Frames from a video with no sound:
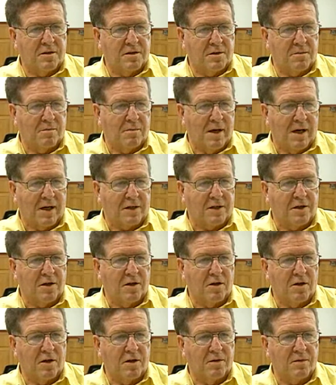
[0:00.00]
some
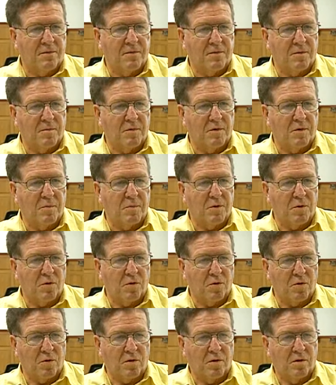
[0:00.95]
bacteria from the
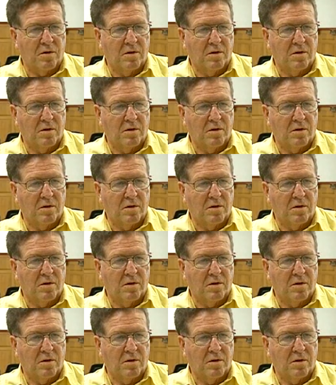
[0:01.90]
pool.